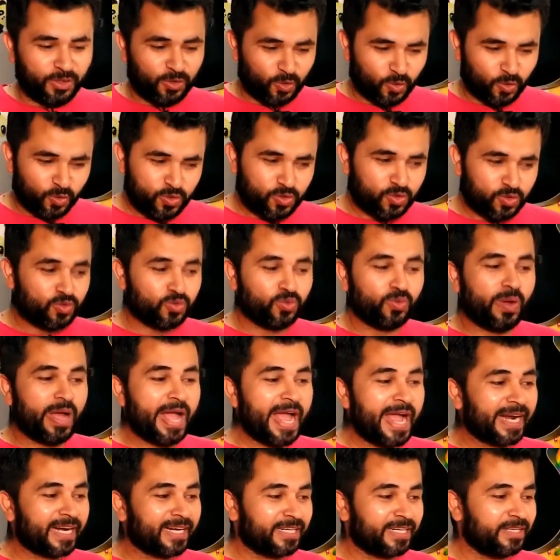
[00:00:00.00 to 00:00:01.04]
He used to
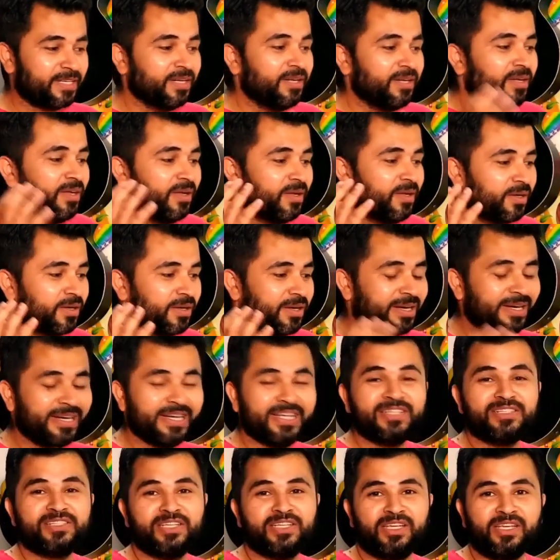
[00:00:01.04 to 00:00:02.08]
act
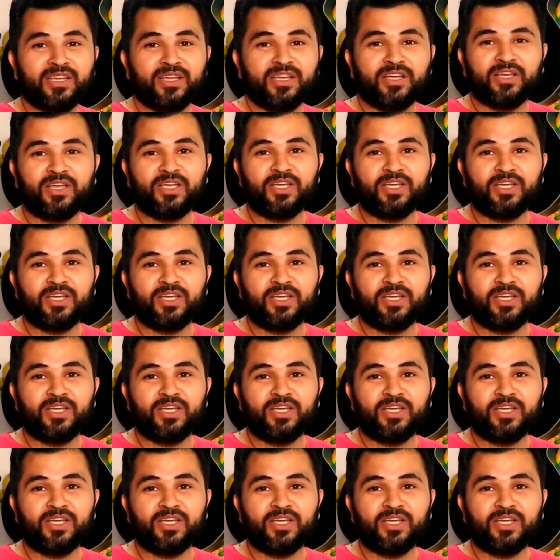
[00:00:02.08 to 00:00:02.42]
crazy.